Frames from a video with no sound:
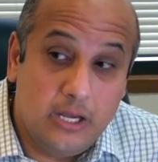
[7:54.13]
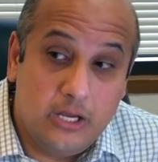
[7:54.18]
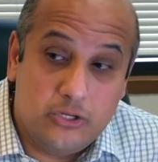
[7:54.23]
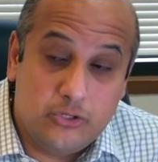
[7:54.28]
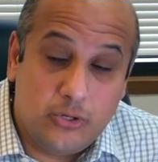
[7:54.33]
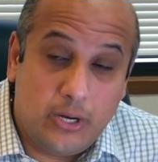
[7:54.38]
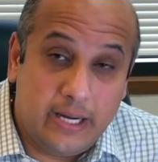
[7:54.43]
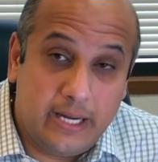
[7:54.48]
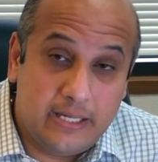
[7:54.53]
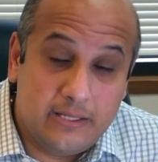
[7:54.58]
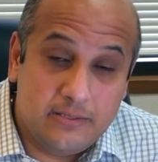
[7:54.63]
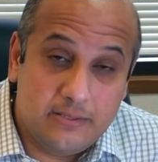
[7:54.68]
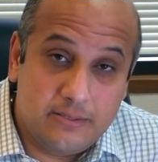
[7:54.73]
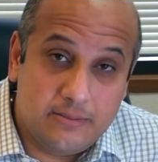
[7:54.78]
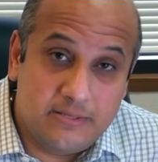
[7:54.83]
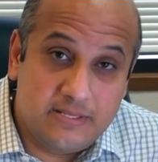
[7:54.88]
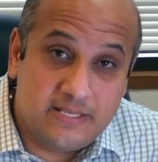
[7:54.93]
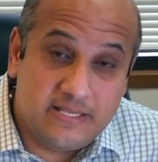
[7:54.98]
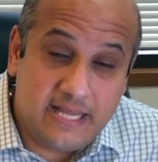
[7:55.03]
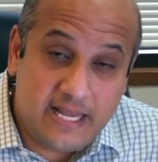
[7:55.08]
So I can
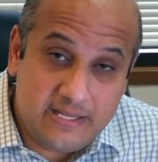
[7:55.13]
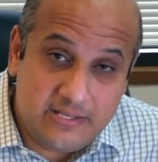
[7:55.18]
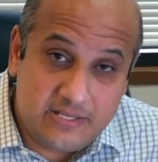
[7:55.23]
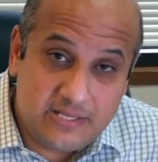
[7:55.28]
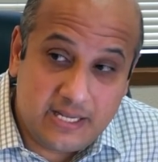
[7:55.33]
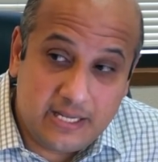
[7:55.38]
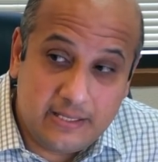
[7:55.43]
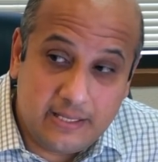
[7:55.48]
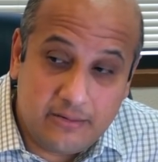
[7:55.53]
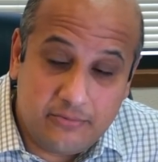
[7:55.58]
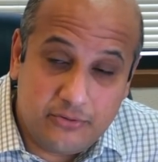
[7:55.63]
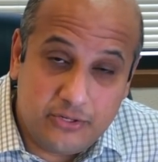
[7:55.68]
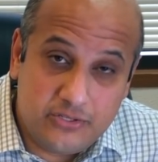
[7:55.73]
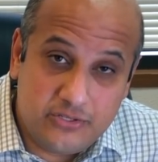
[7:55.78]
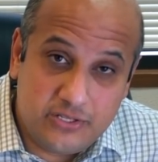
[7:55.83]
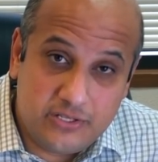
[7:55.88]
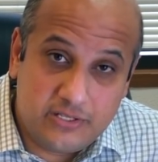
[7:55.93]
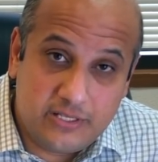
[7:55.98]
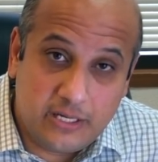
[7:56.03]
sense that, for instance,